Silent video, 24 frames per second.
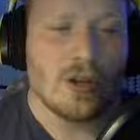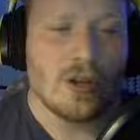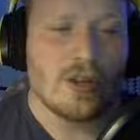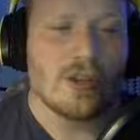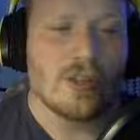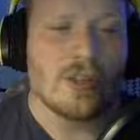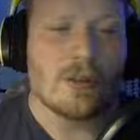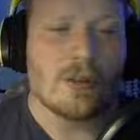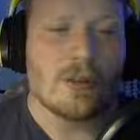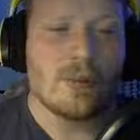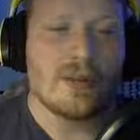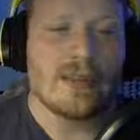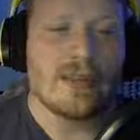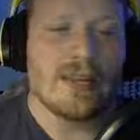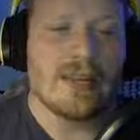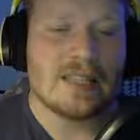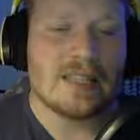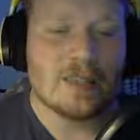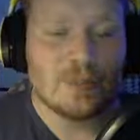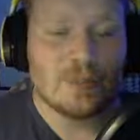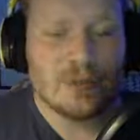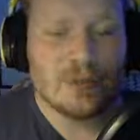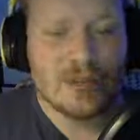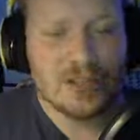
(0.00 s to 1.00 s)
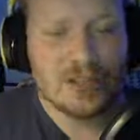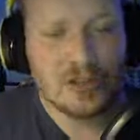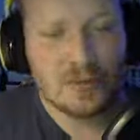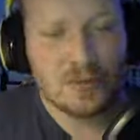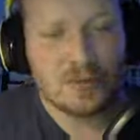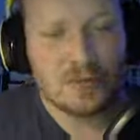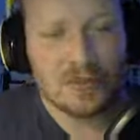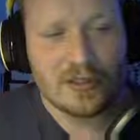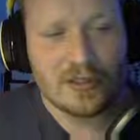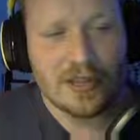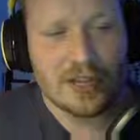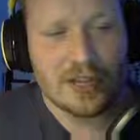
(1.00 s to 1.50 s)
the ability to bring something
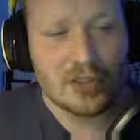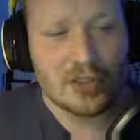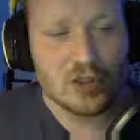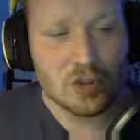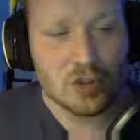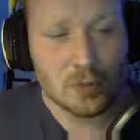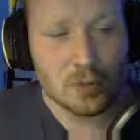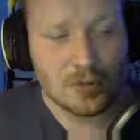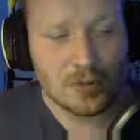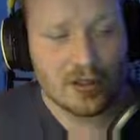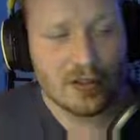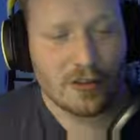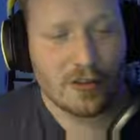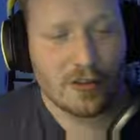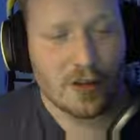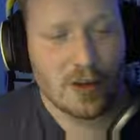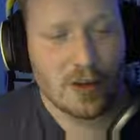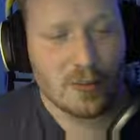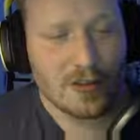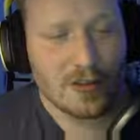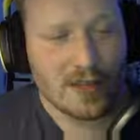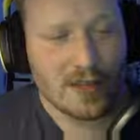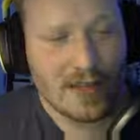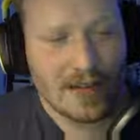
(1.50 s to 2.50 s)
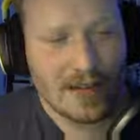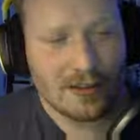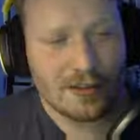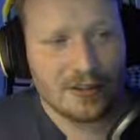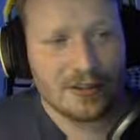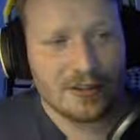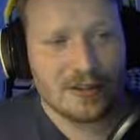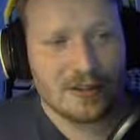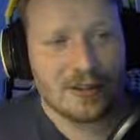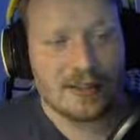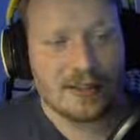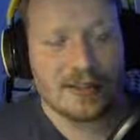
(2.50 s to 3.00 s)
like double thermal cannon
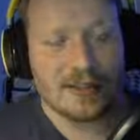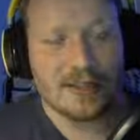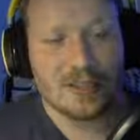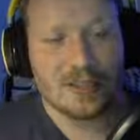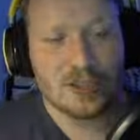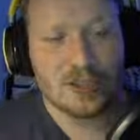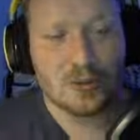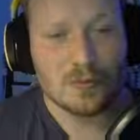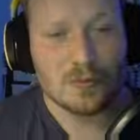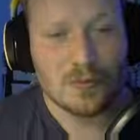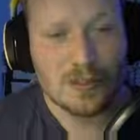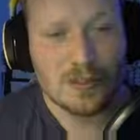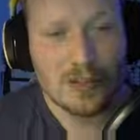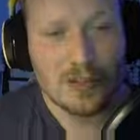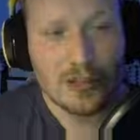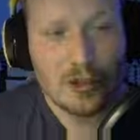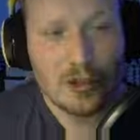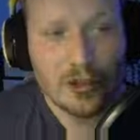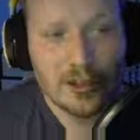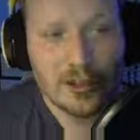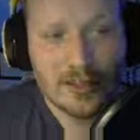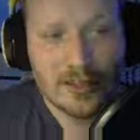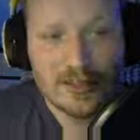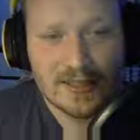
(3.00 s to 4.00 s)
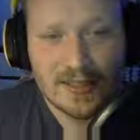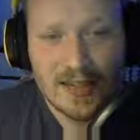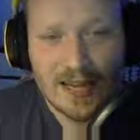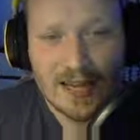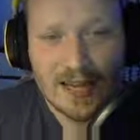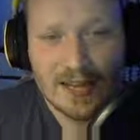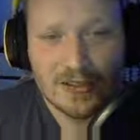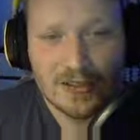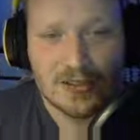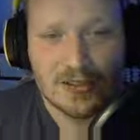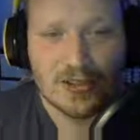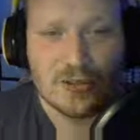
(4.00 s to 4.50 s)
is something the Loyalists can't
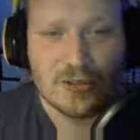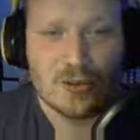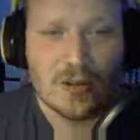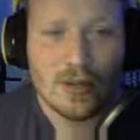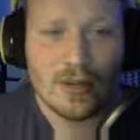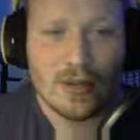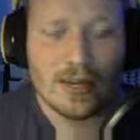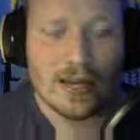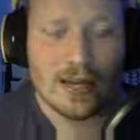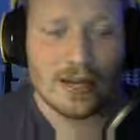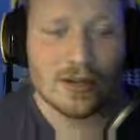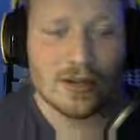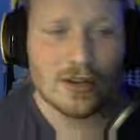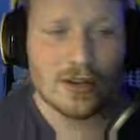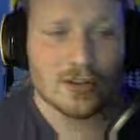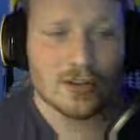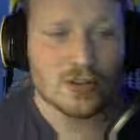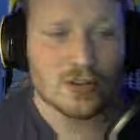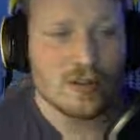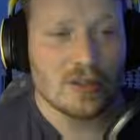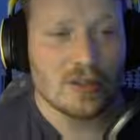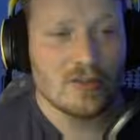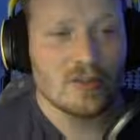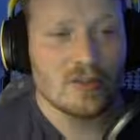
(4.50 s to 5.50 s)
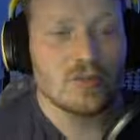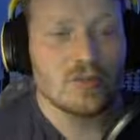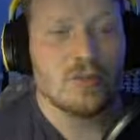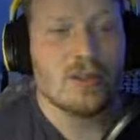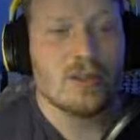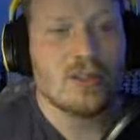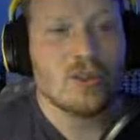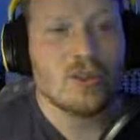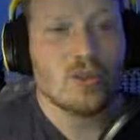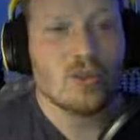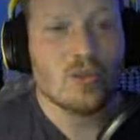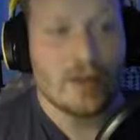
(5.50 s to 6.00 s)
do, and it also gives you an
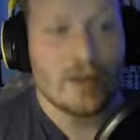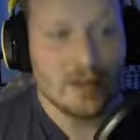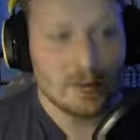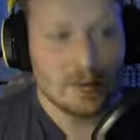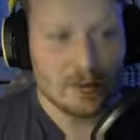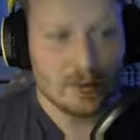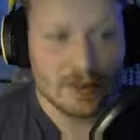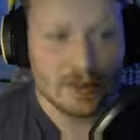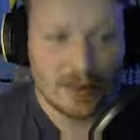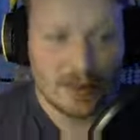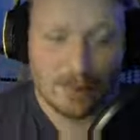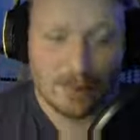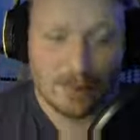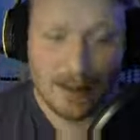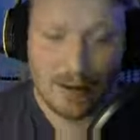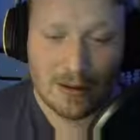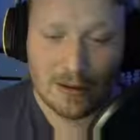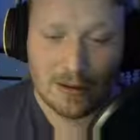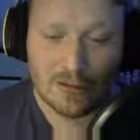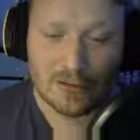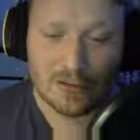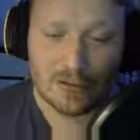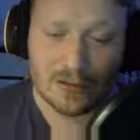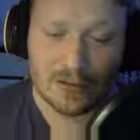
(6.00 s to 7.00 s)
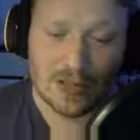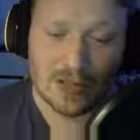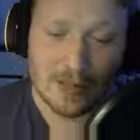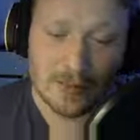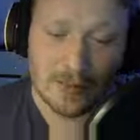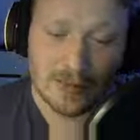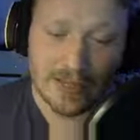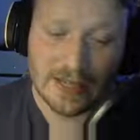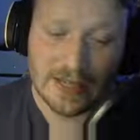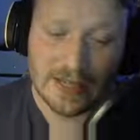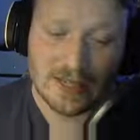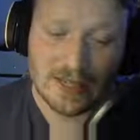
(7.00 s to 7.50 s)
incredibly powerful
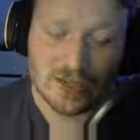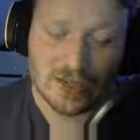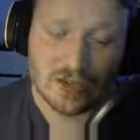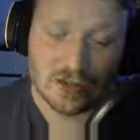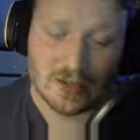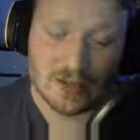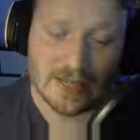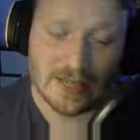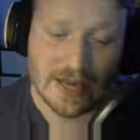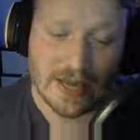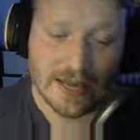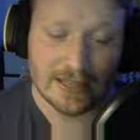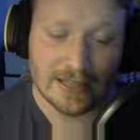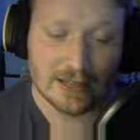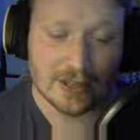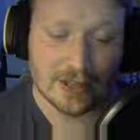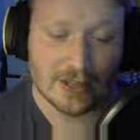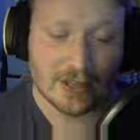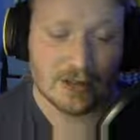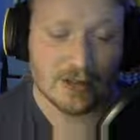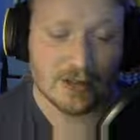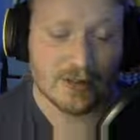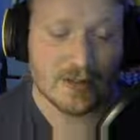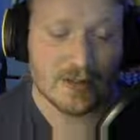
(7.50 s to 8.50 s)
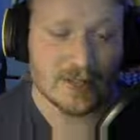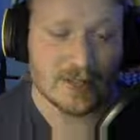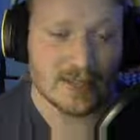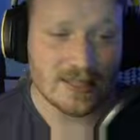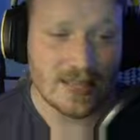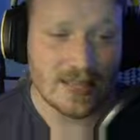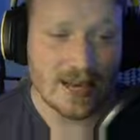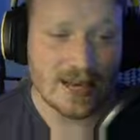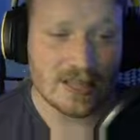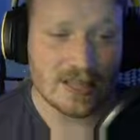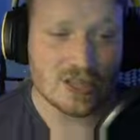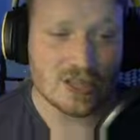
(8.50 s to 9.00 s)
ability to tailor this
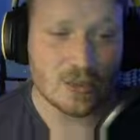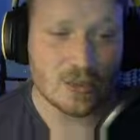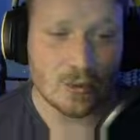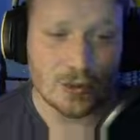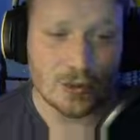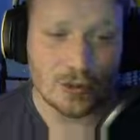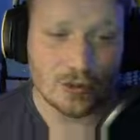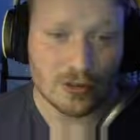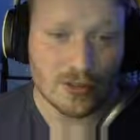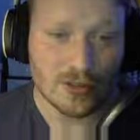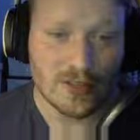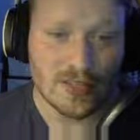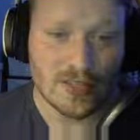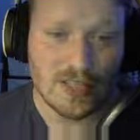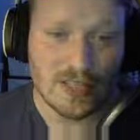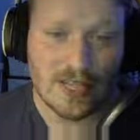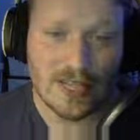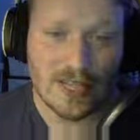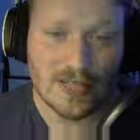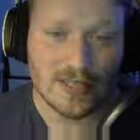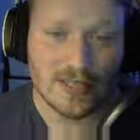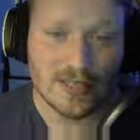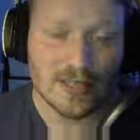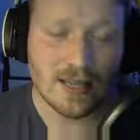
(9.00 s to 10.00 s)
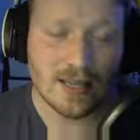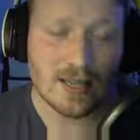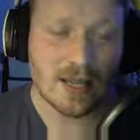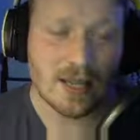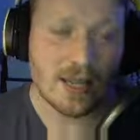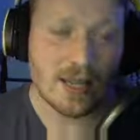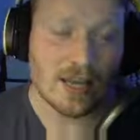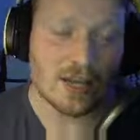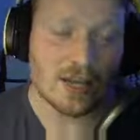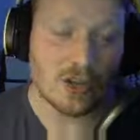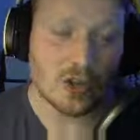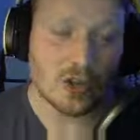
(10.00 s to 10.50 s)
Knight to what your list needs.
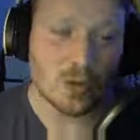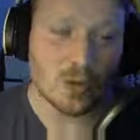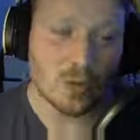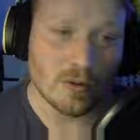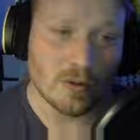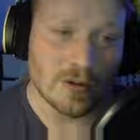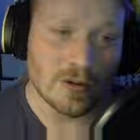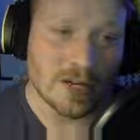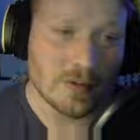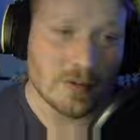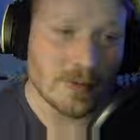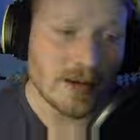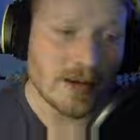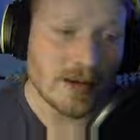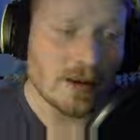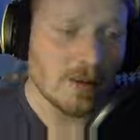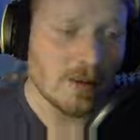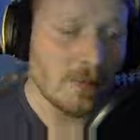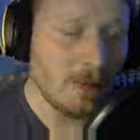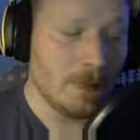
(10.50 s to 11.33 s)
If you're worried about